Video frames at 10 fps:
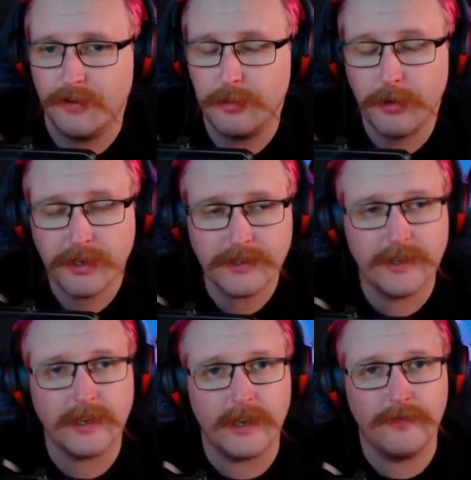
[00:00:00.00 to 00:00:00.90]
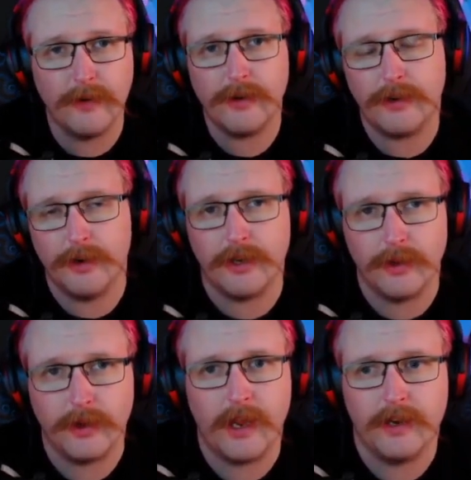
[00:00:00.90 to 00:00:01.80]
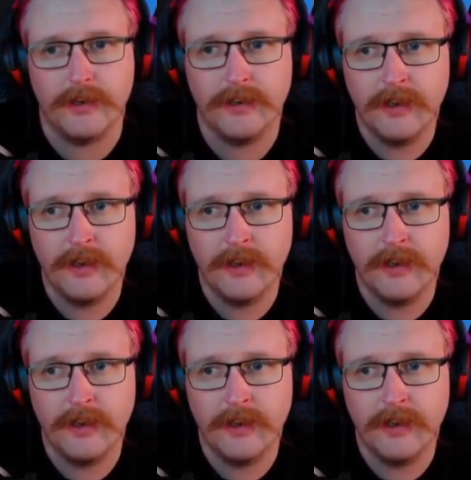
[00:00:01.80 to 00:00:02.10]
But we're going to take a very quick look at it